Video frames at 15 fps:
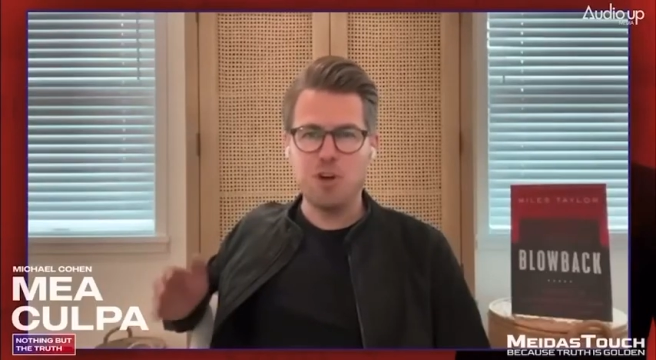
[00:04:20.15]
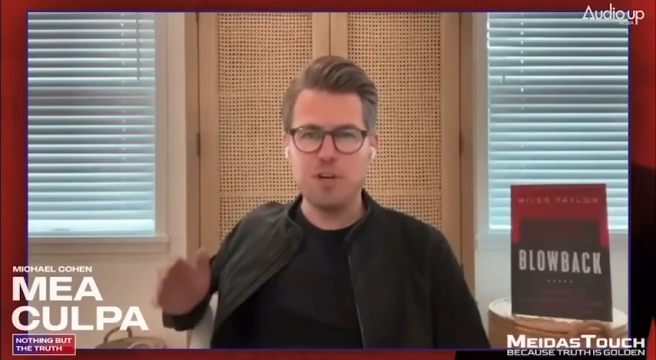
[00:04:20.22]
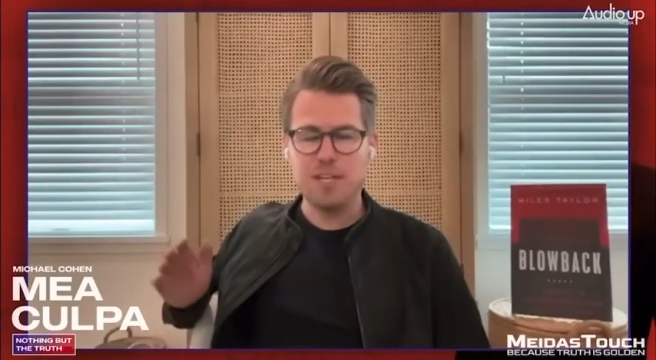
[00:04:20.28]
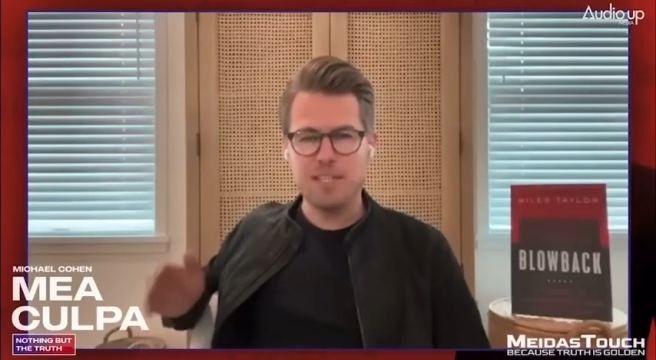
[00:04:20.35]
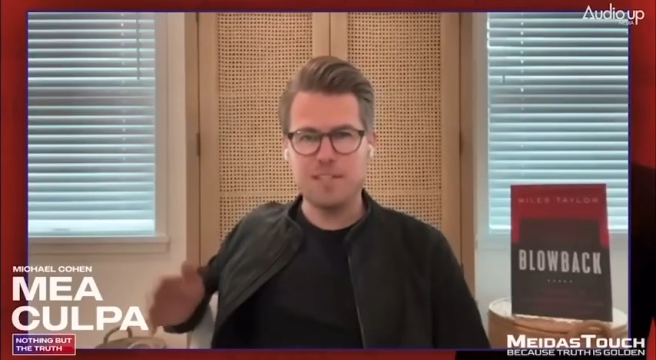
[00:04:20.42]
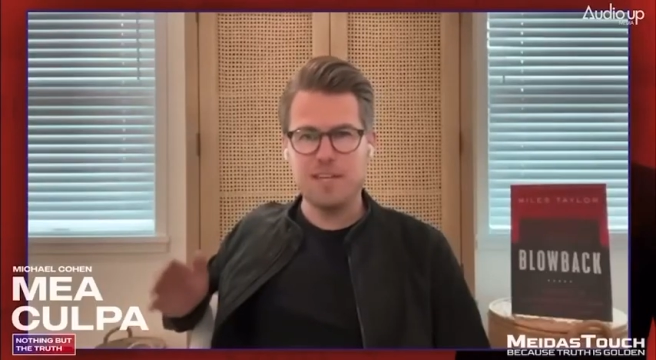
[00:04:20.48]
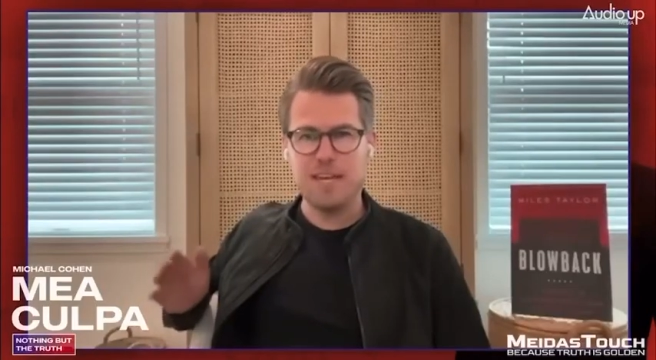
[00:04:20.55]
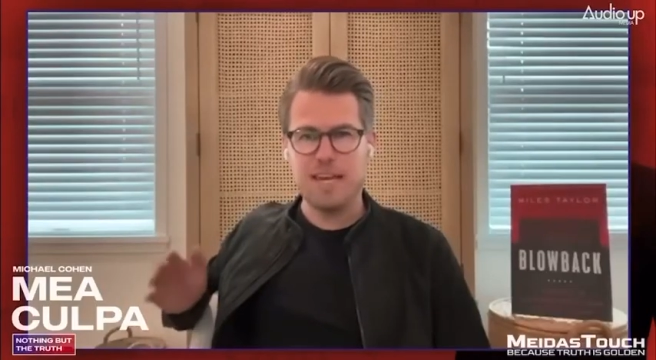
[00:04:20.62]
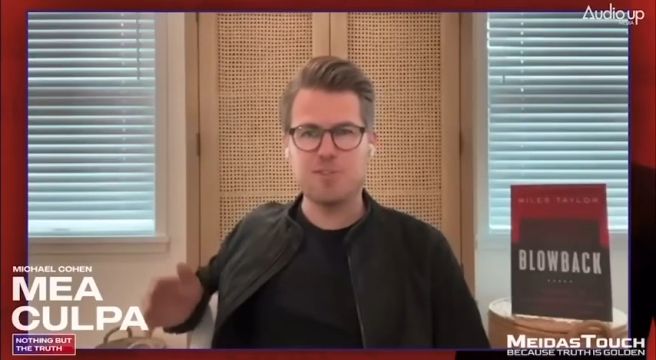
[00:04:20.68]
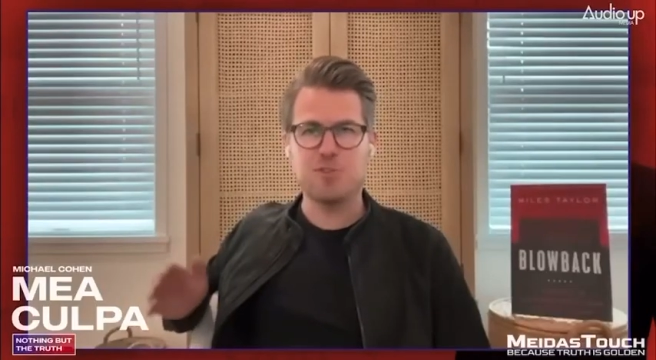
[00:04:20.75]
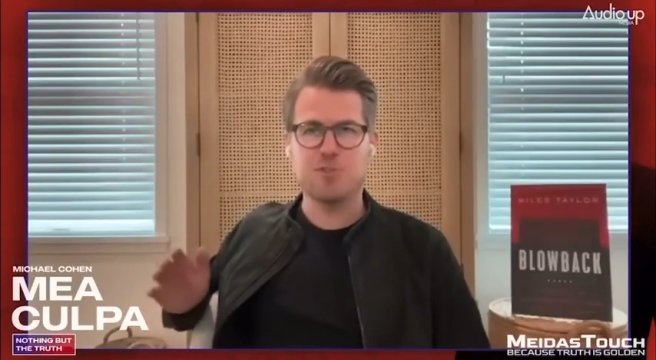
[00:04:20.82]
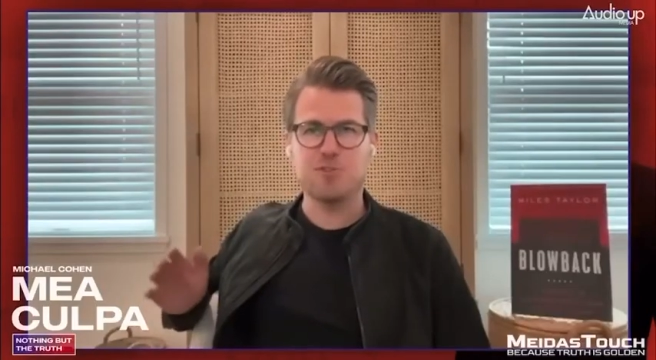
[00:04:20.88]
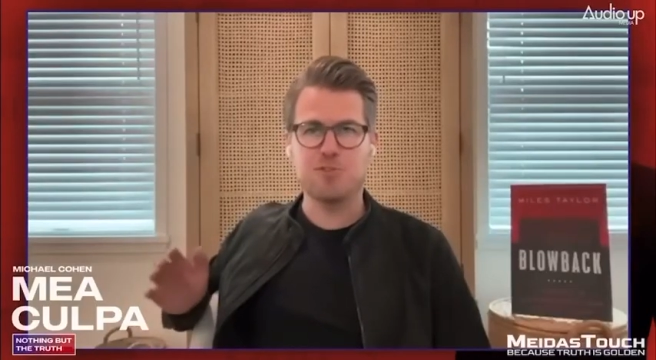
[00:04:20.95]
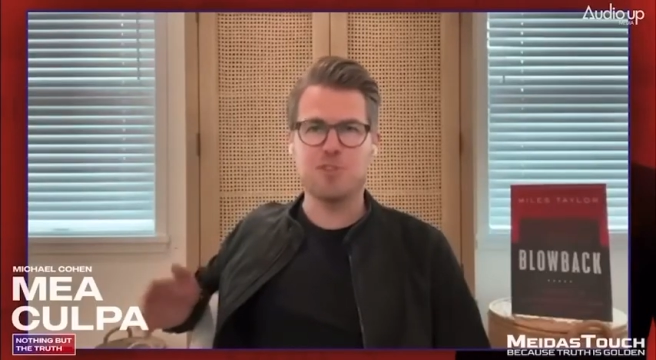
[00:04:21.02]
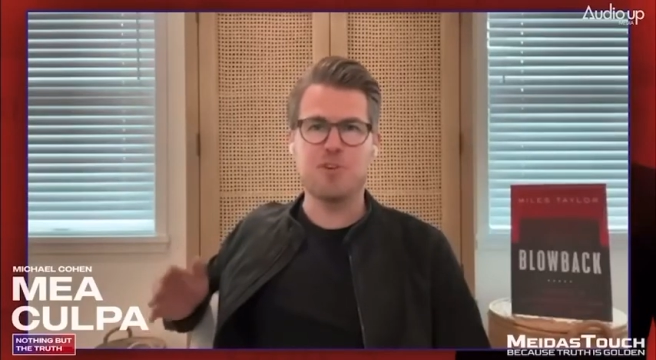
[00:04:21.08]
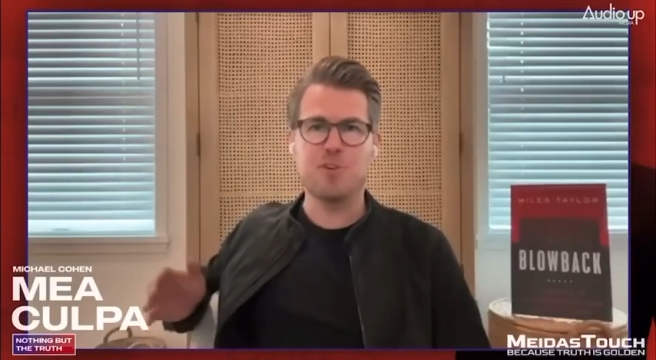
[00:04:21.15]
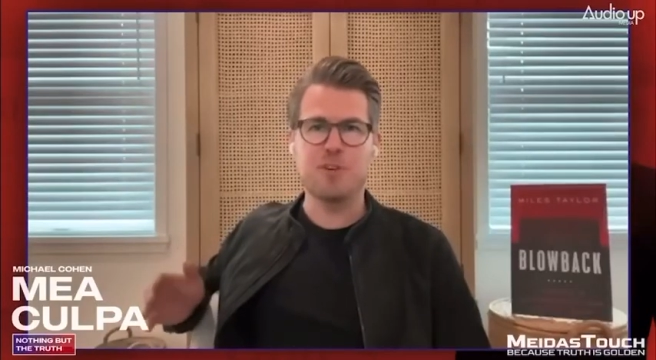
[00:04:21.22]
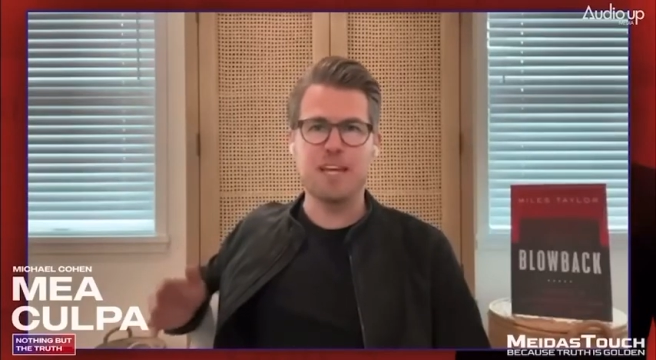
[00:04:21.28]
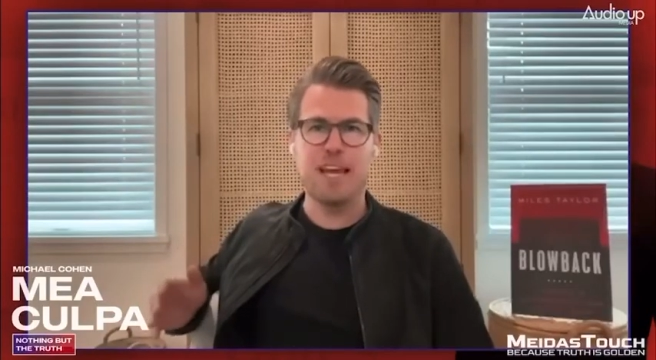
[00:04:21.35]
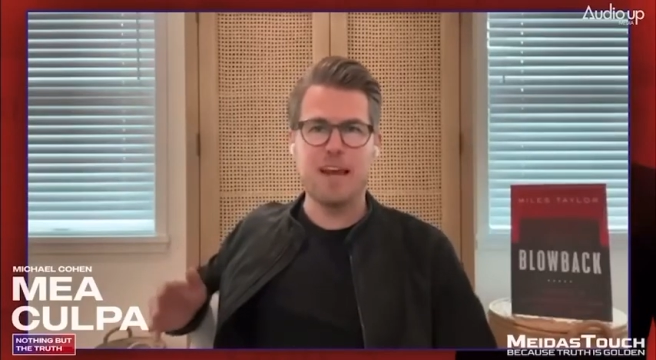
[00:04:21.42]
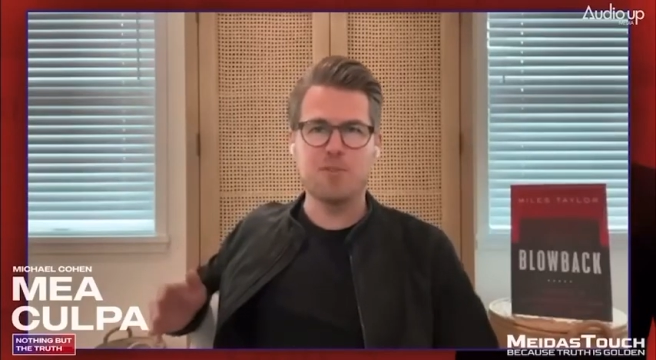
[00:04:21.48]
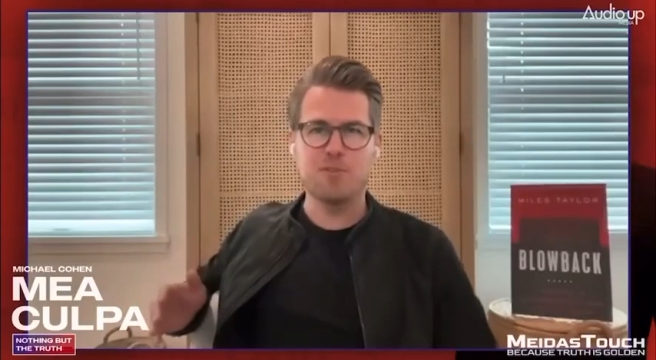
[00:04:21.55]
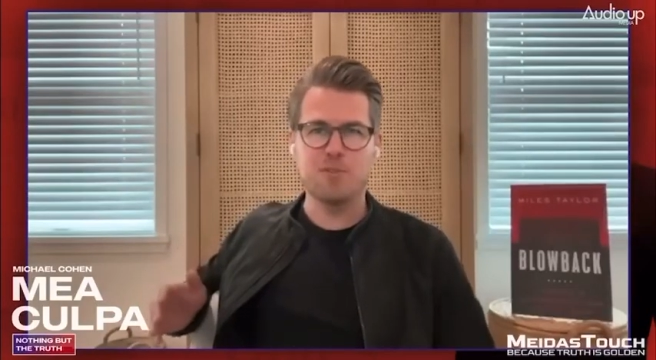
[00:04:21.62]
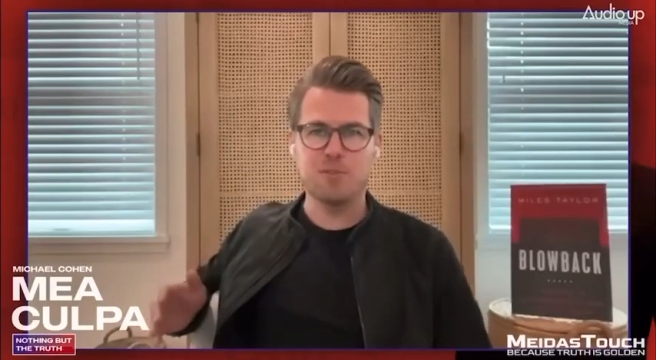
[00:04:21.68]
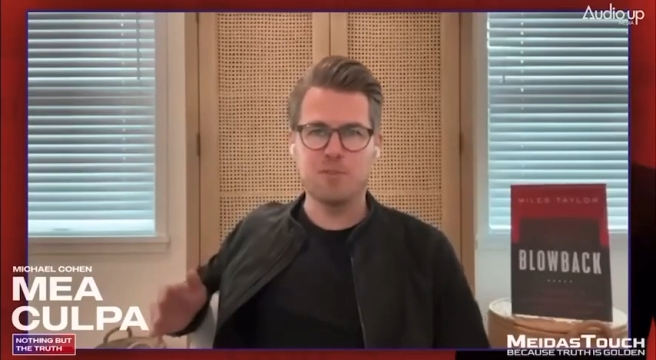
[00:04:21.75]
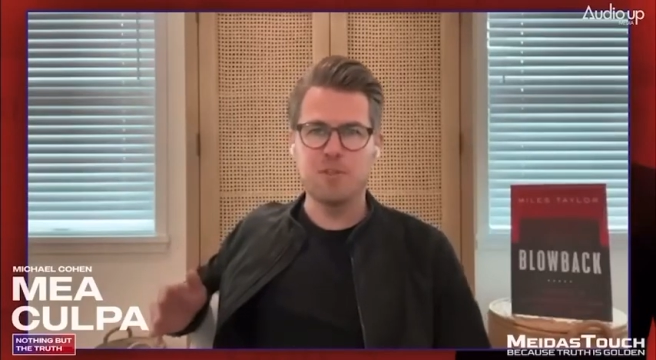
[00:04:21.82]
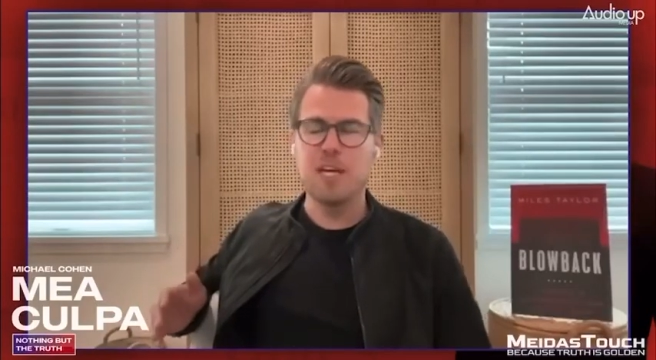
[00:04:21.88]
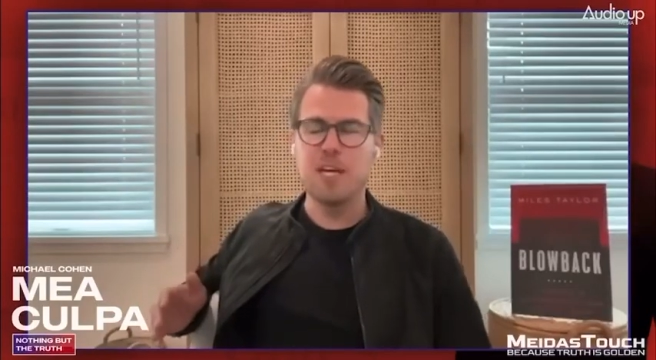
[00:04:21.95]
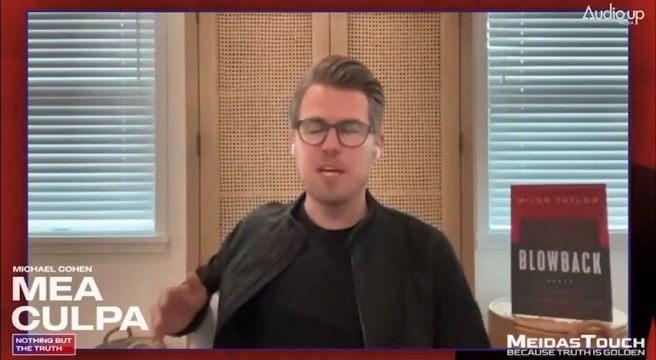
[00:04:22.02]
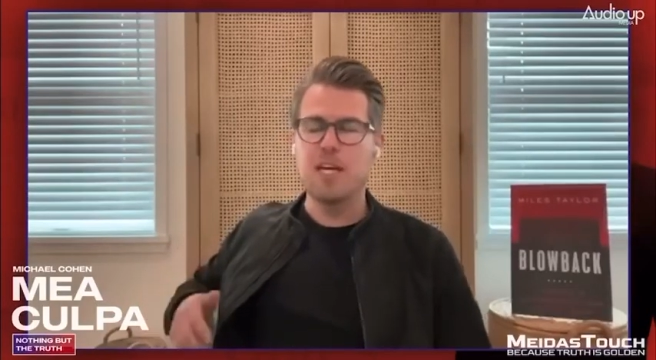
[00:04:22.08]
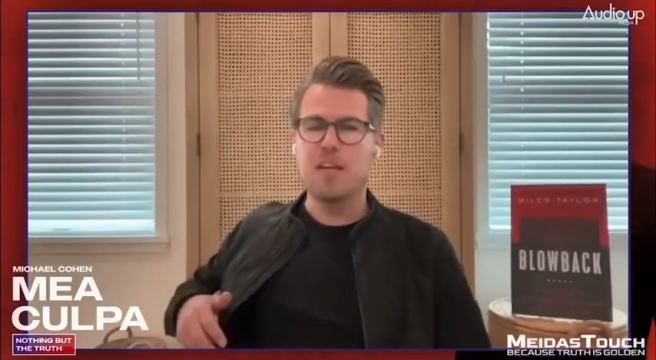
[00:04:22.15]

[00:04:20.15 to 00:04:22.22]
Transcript: on his National Security Council.